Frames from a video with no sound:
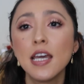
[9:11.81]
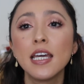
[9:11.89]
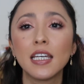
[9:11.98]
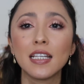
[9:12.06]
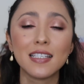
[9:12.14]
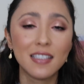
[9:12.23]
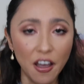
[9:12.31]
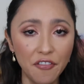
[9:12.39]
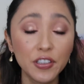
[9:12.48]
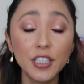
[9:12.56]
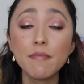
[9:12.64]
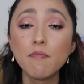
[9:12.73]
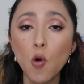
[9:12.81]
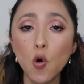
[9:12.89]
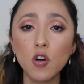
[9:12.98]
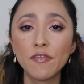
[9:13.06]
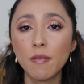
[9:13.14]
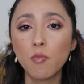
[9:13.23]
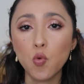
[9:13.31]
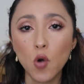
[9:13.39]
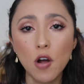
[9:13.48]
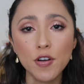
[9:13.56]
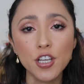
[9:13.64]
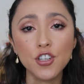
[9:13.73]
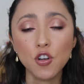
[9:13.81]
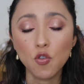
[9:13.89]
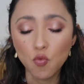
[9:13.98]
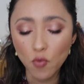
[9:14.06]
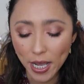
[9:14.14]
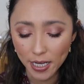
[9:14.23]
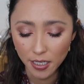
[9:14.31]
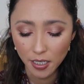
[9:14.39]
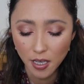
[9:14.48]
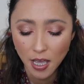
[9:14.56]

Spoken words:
it's definitely more of a brownish red.